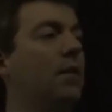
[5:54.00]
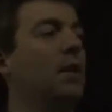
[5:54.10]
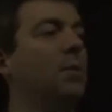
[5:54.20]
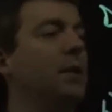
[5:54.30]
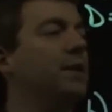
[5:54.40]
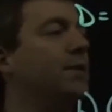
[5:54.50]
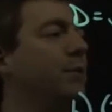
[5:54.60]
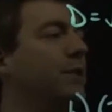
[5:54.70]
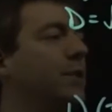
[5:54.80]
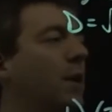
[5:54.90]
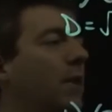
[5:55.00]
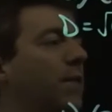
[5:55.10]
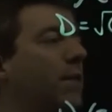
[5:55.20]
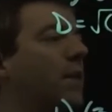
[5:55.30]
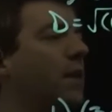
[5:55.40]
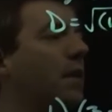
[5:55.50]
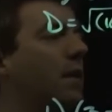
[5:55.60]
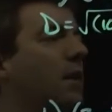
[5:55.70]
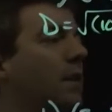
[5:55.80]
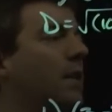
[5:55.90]
10 plus 2 is 12.
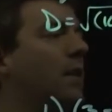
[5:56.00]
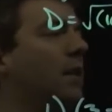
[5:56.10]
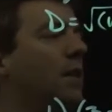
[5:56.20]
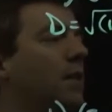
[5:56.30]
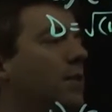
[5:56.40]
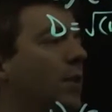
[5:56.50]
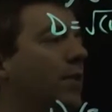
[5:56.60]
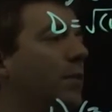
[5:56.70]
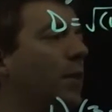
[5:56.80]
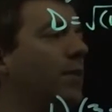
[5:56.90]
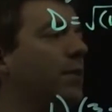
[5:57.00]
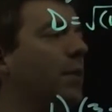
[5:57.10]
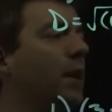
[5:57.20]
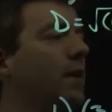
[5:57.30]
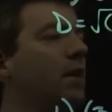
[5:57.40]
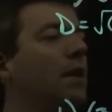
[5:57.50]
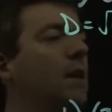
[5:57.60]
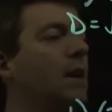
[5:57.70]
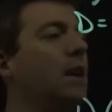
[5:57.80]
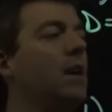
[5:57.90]
So we'll have 12 squared,
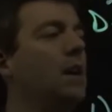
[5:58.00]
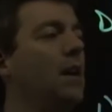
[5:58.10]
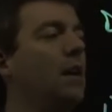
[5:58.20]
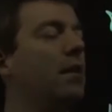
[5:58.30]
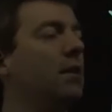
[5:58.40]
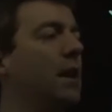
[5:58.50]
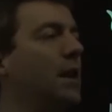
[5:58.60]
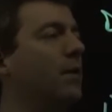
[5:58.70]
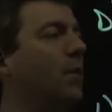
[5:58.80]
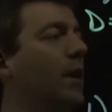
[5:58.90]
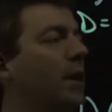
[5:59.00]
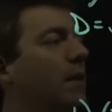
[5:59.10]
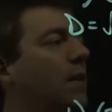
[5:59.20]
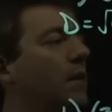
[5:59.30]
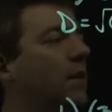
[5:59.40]
-1